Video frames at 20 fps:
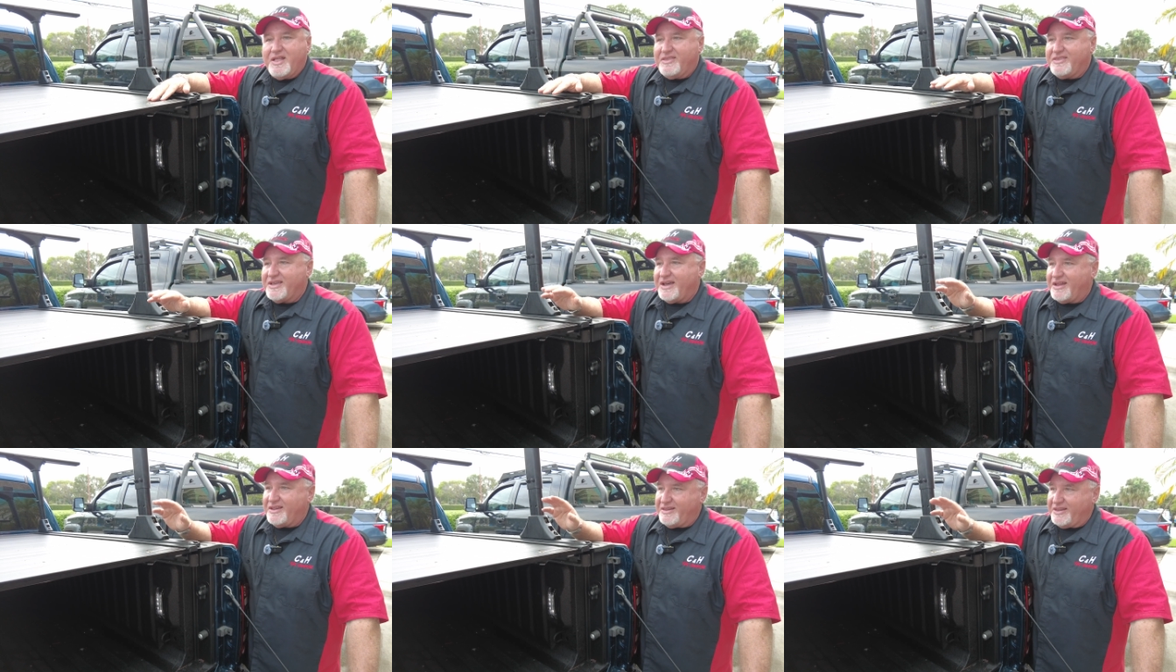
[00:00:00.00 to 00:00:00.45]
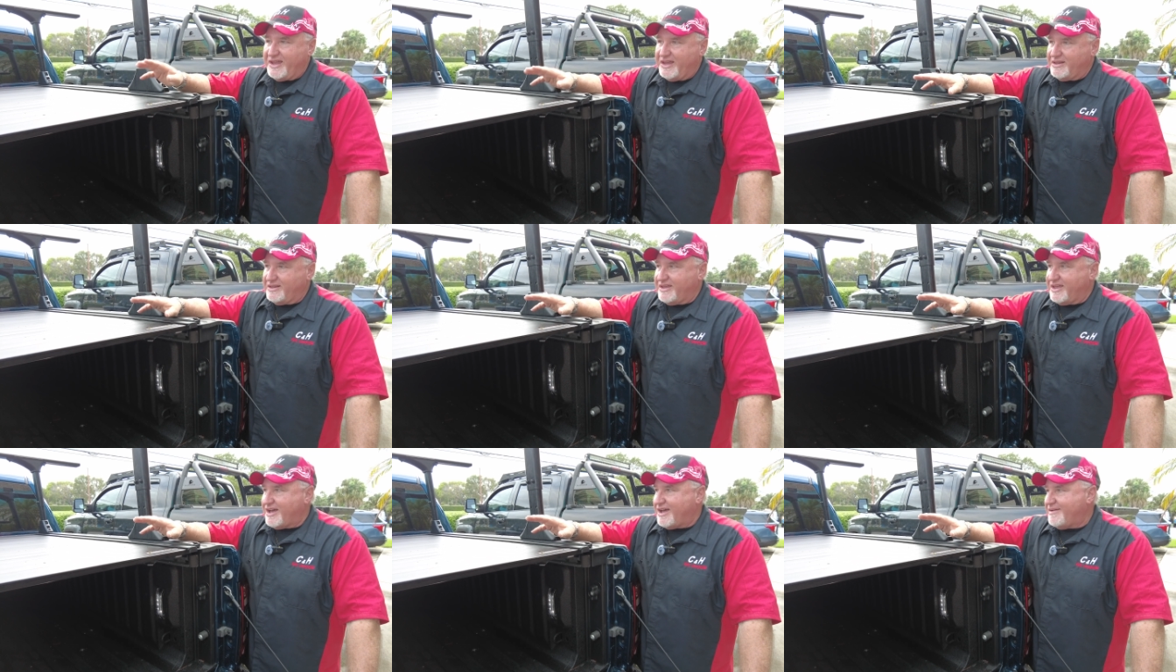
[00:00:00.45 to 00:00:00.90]
Now,
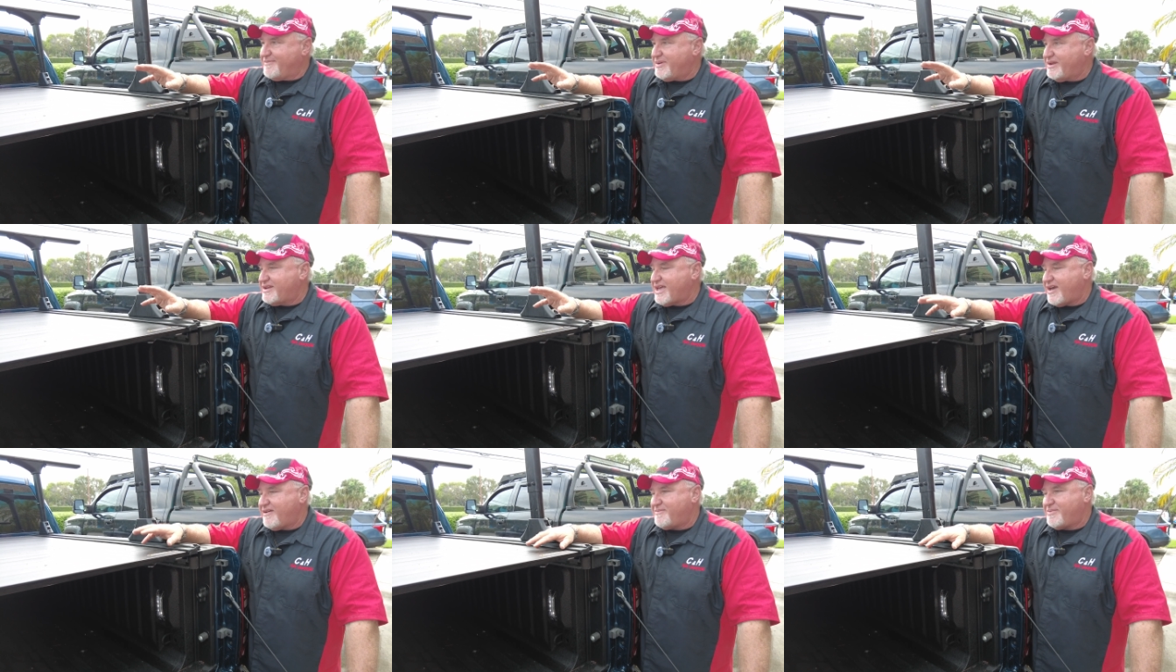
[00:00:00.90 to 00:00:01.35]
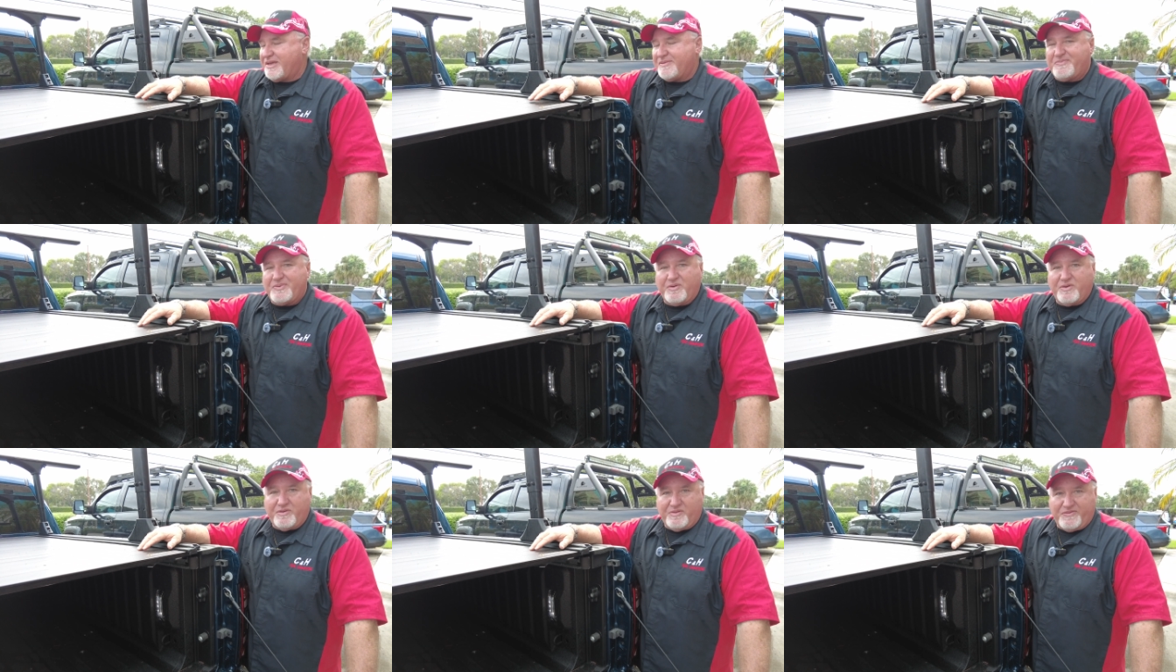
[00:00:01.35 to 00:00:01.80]
lately, I've been having
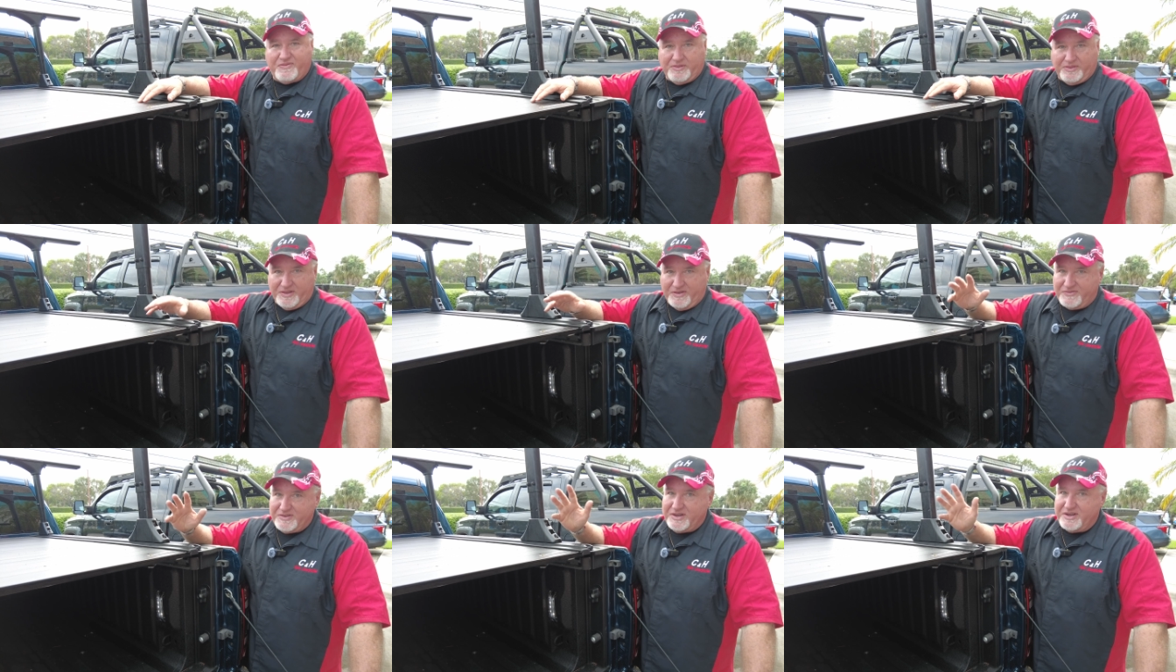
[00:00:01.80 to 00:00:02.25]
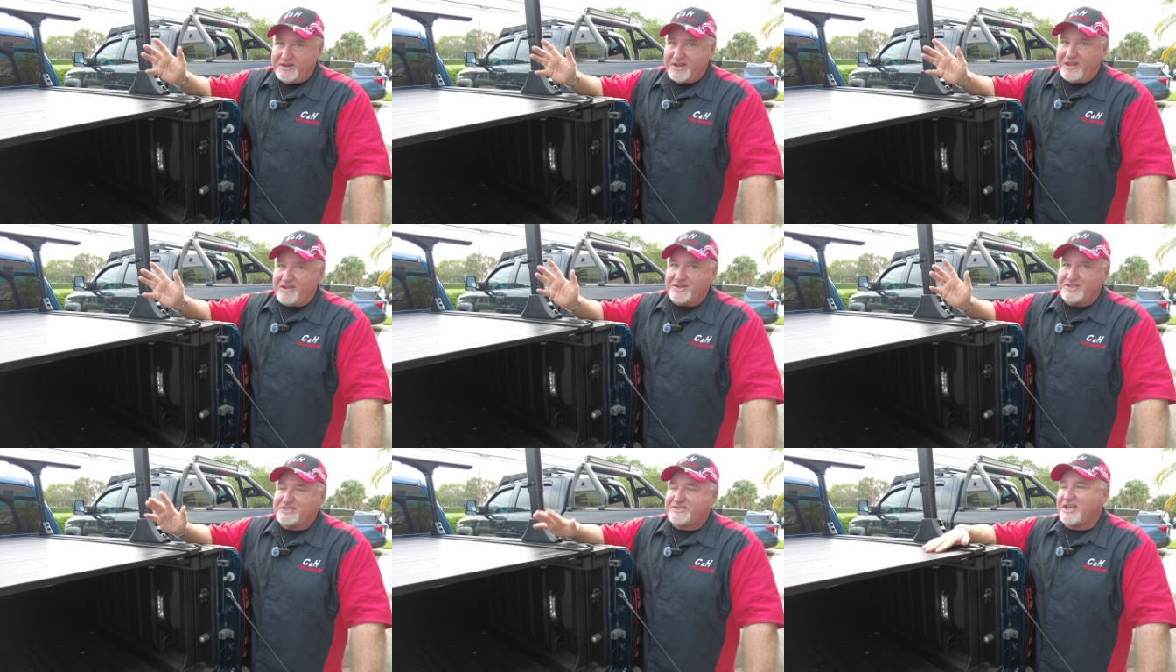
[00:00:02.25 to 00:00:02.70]
people who live in
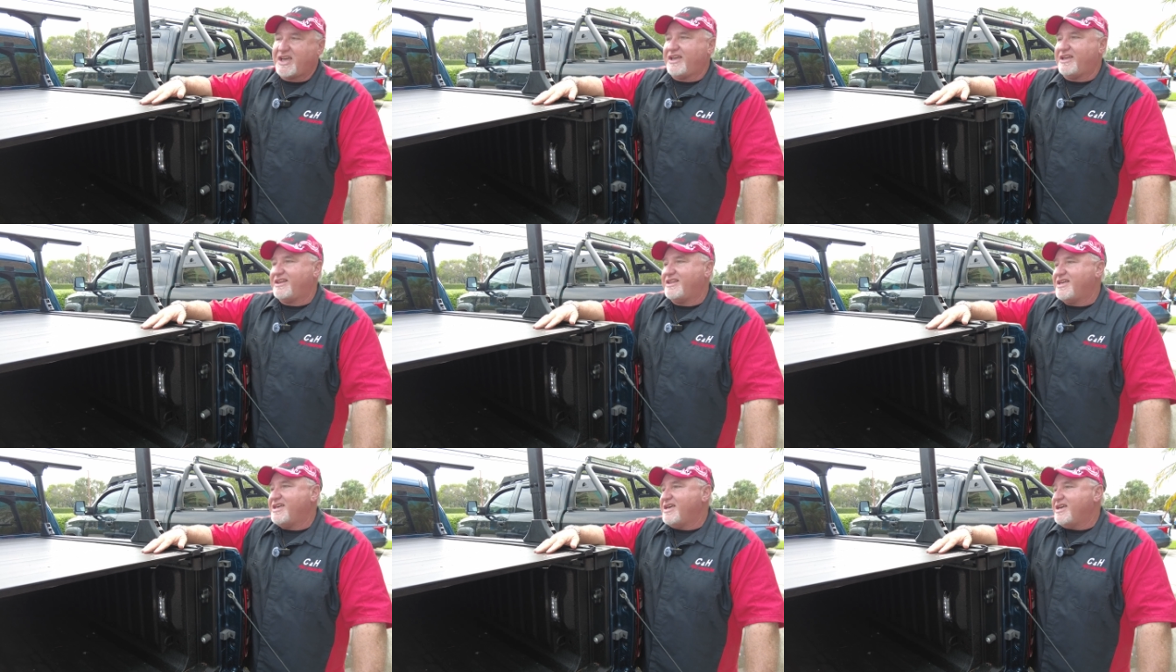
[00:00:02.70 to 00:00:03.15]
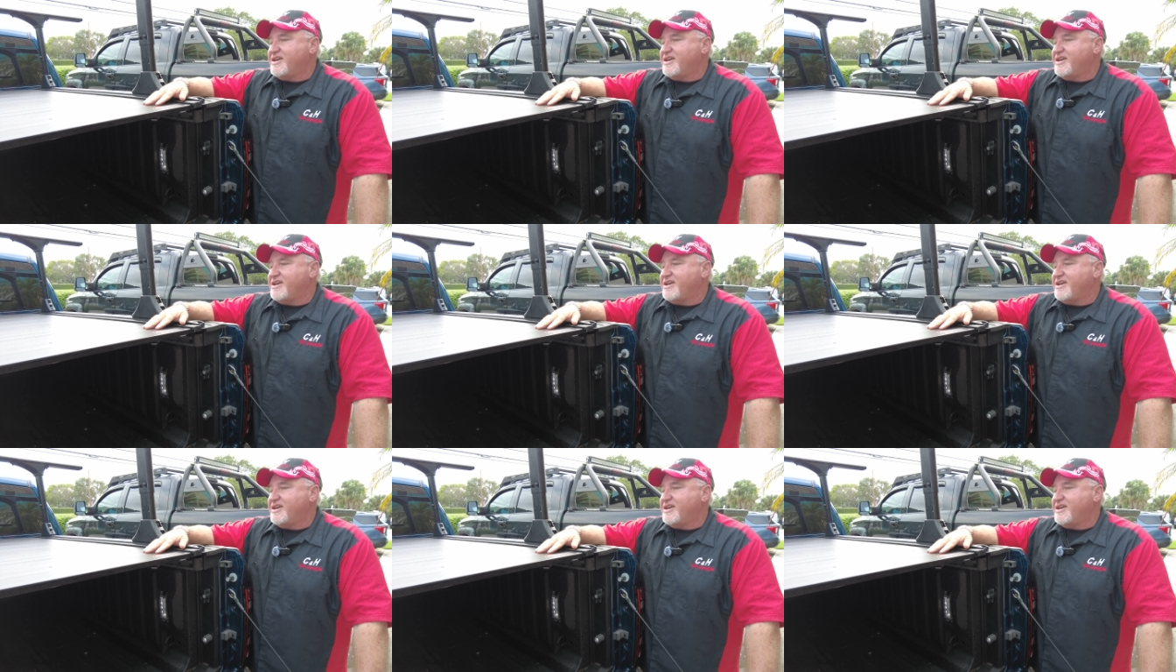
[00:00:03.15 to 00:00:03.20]
another state.